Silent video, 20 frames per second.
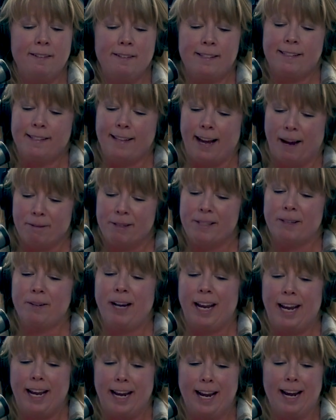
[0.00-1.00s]
that was
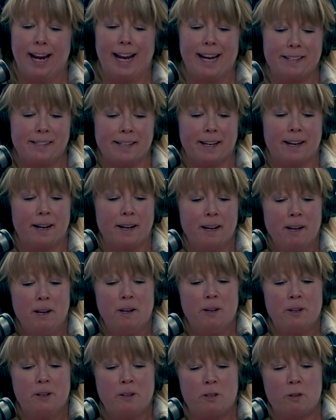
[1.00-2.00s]
okay. As a
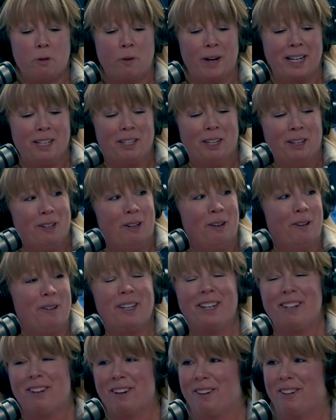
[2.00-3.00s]

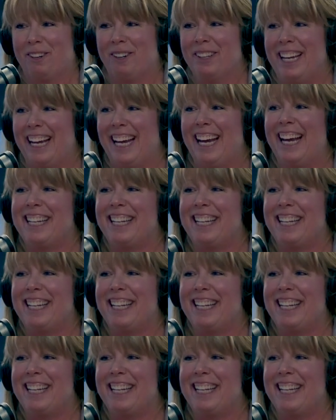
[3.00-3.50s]
22-year-old, I had